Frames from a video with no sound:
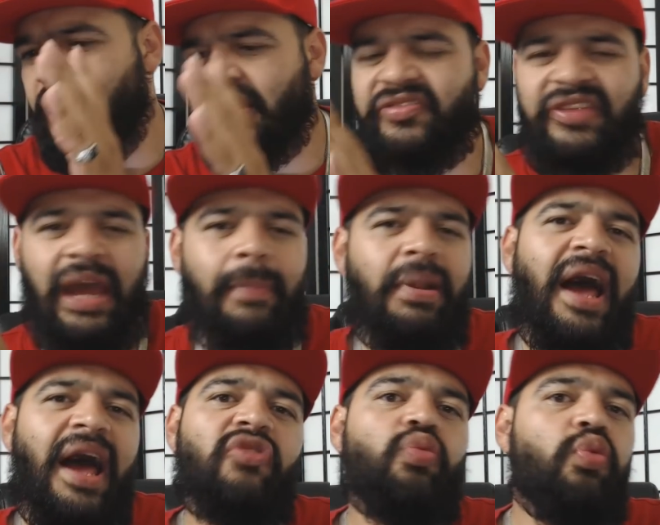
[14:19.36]
like a
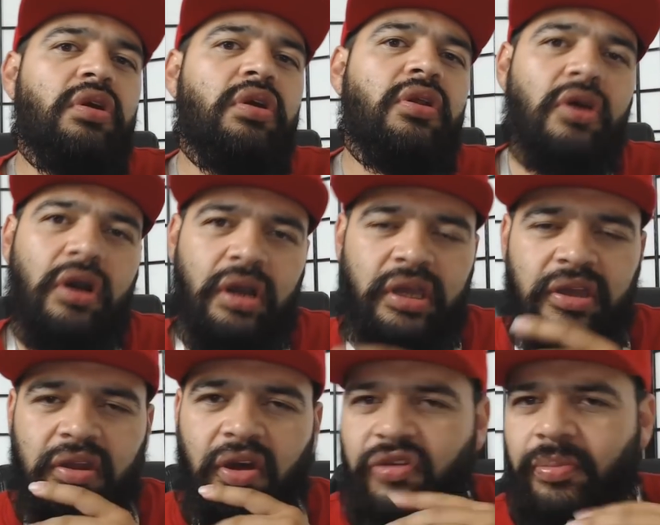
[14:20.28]
stabilized wood
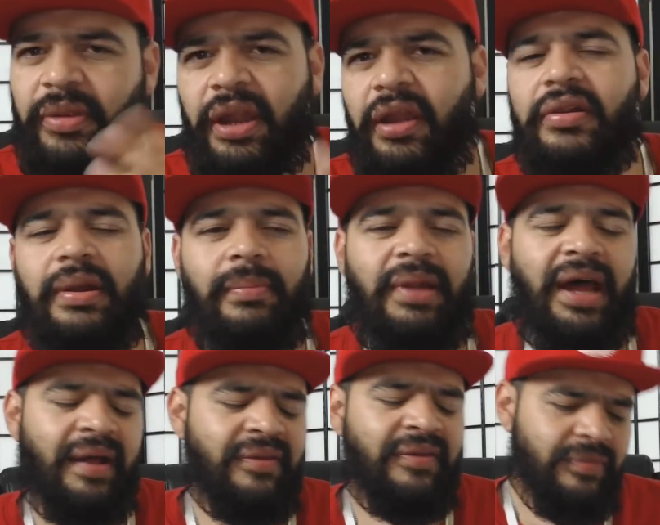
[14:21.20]
look, you know, something along them
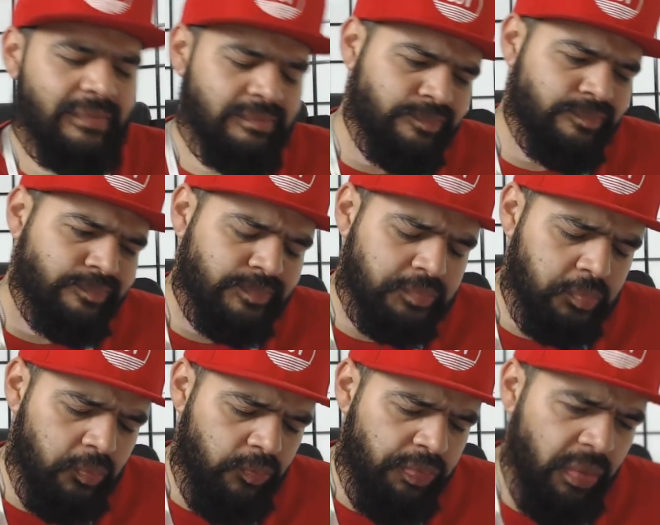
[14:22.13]
lines.
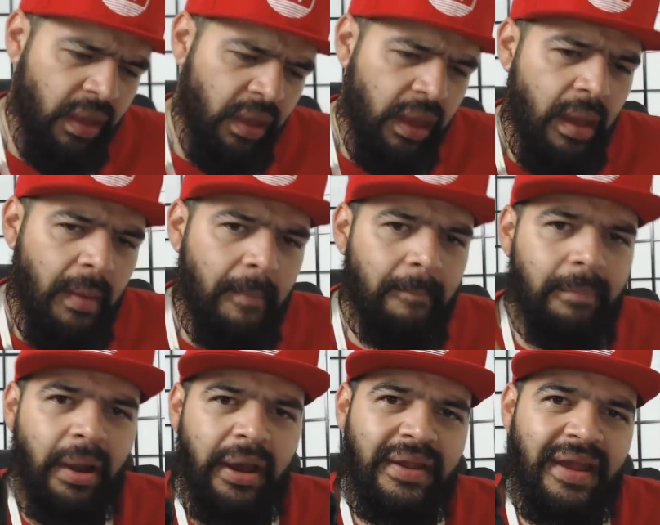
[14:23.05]

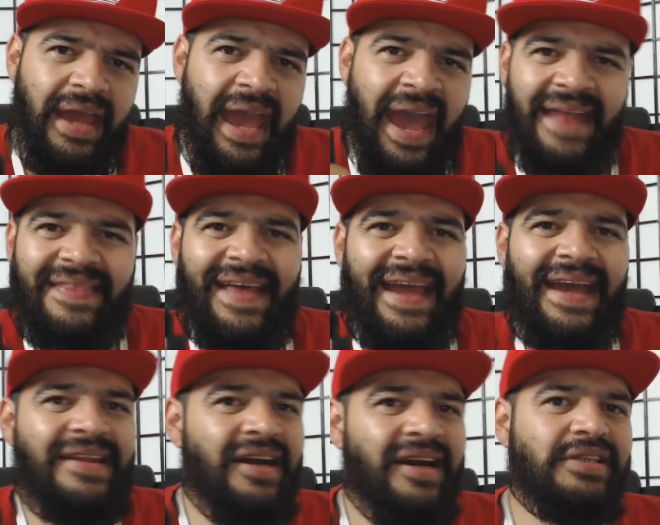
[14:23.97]
But had
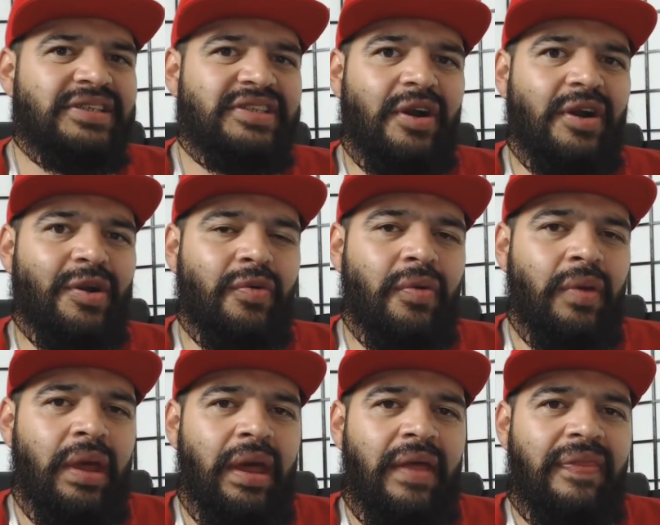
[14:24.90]
they had done so,
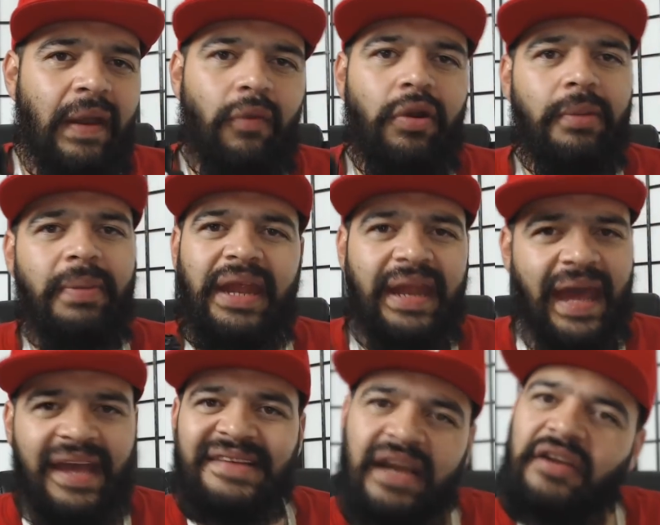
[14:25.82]
there would have been the
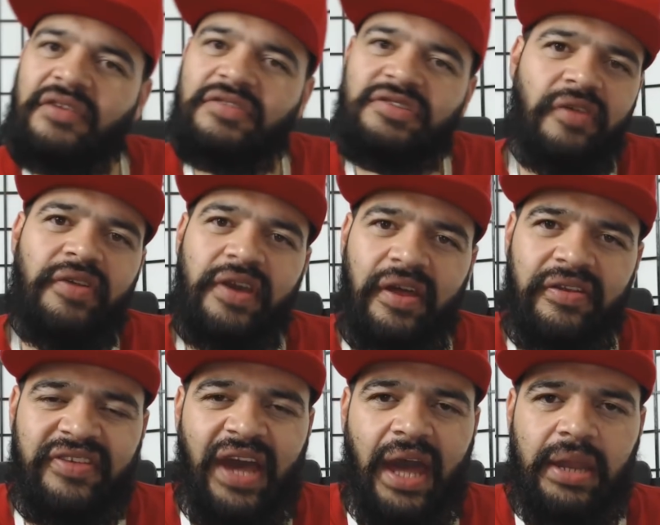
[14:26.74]
naysayers on the
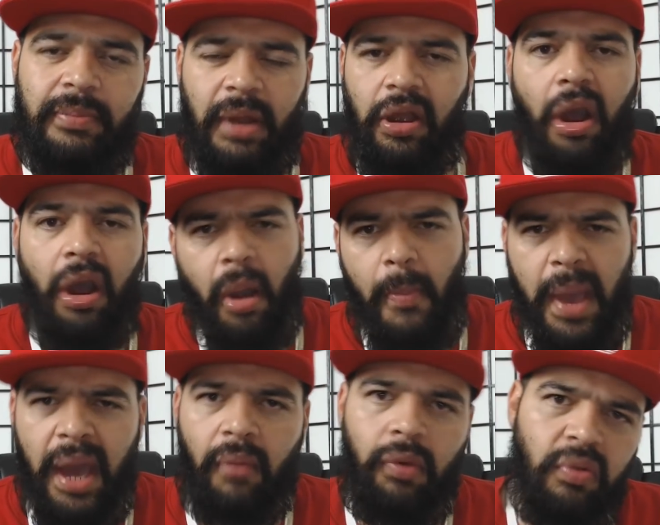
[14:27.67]
other side to be like, oh
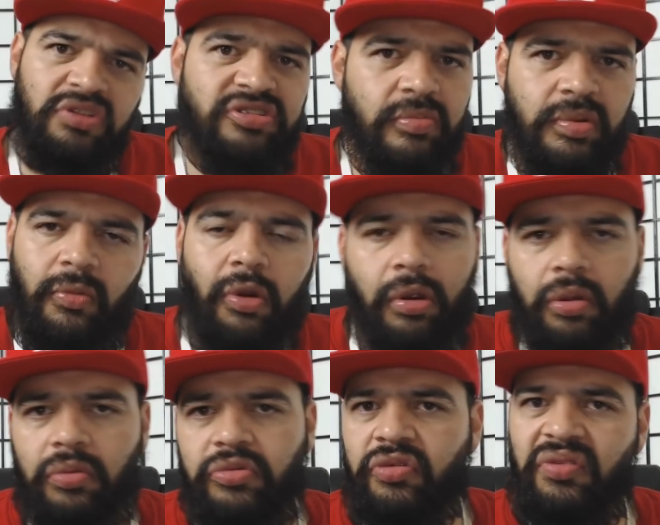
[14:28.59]
man, we want something
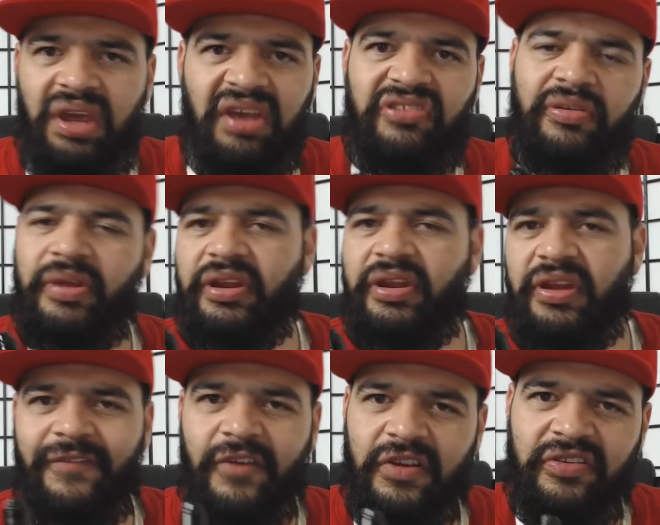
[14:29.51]
more unique, something
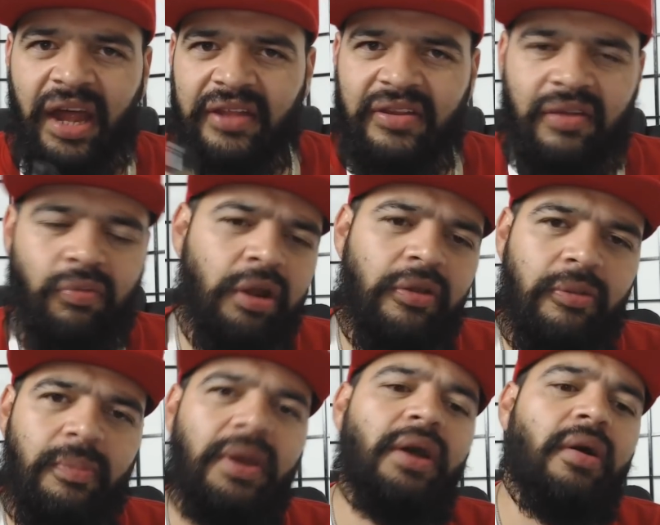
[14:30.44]
different, not the run
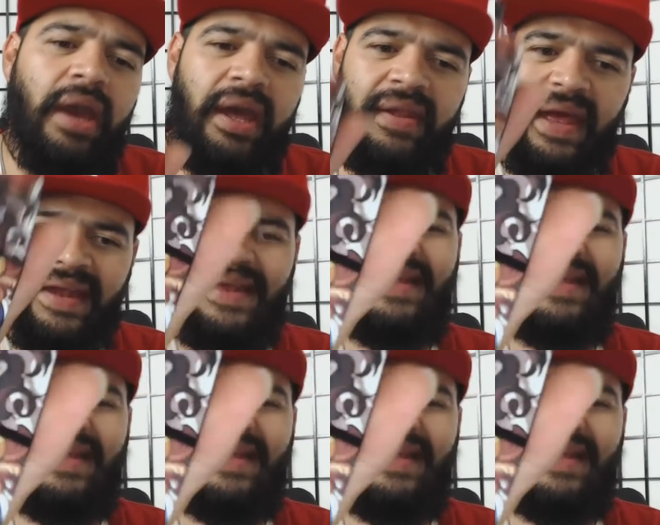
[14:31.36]
of the mill. And